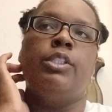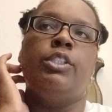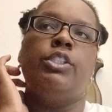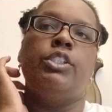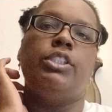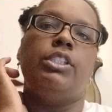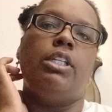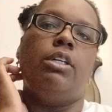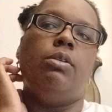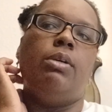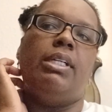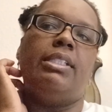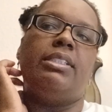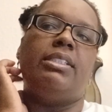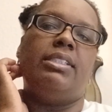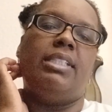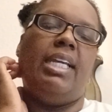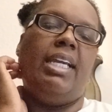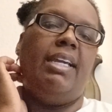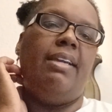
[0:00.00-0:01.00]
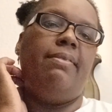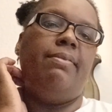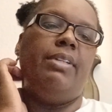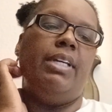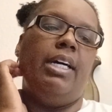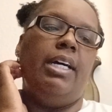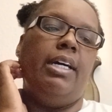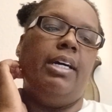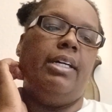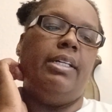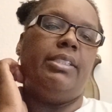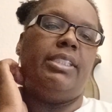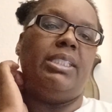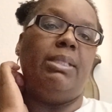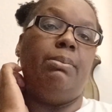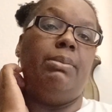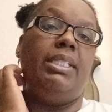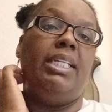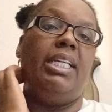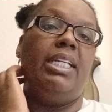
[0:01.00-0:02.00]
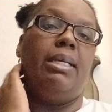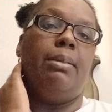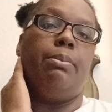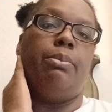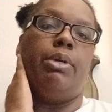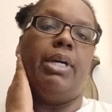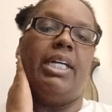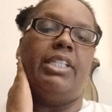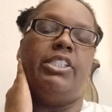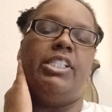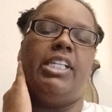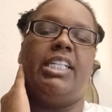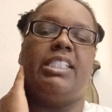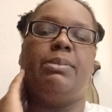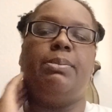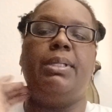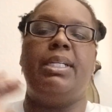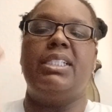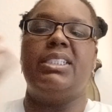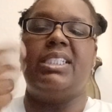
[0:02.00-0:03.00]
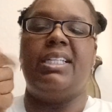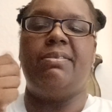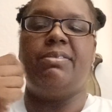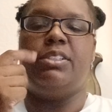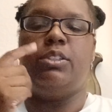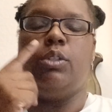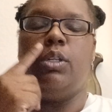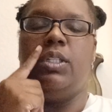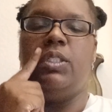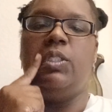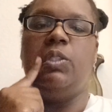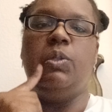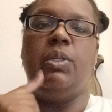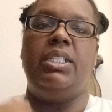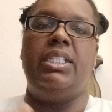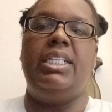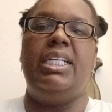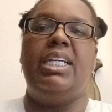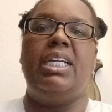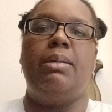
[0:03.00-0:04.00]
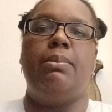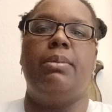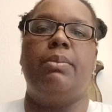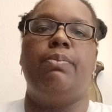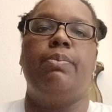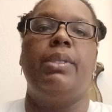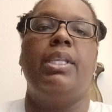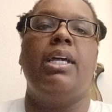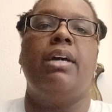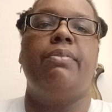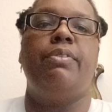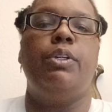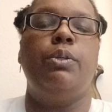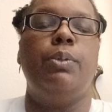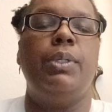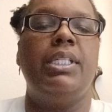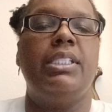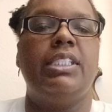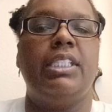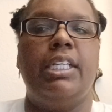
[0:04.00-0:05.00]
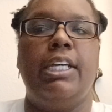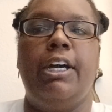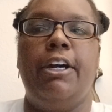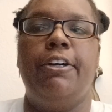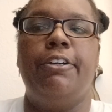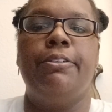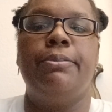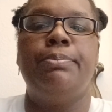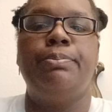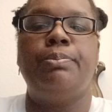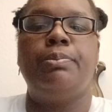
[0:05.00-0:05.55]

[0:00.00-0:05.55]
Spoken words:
So I saved some denim projects because I've started doing denim a few weeks ago.